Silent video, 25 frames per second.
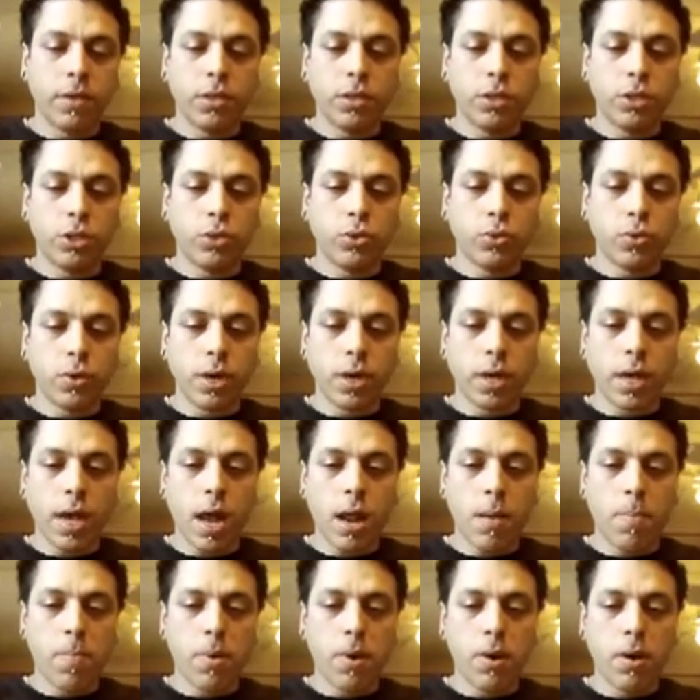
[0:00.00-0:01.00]
destroyed
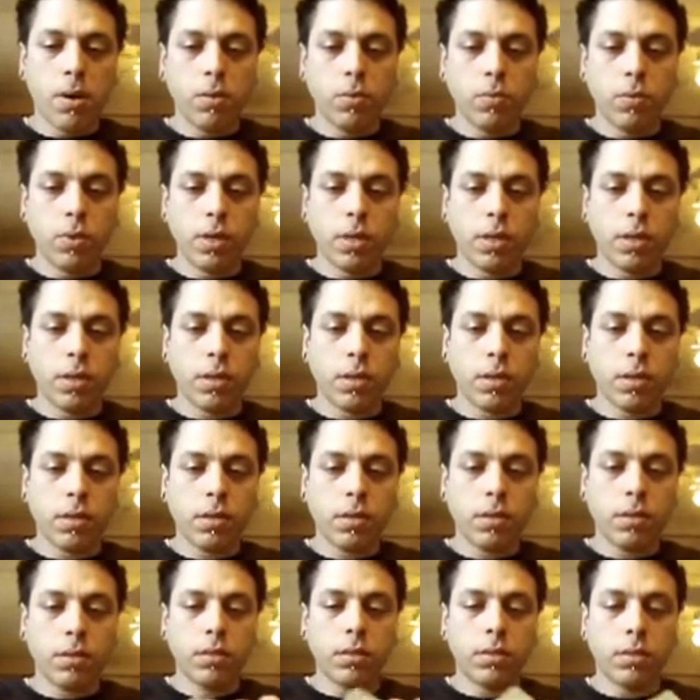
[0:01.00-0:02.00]
catapult with
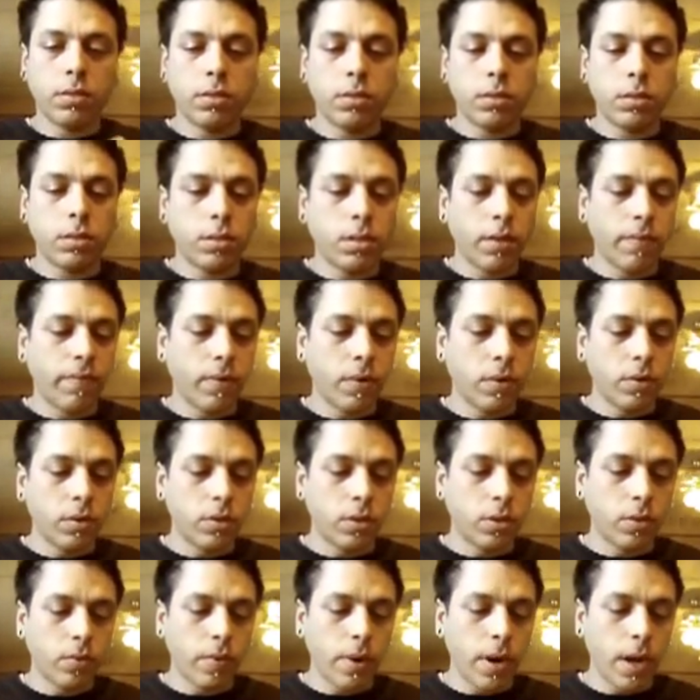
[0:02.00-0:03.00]
difficult
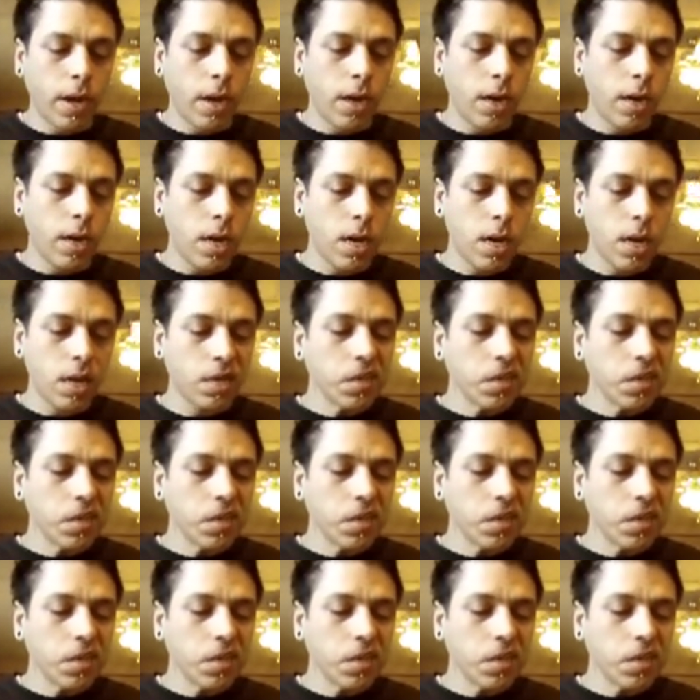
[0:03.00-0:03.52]
terrain.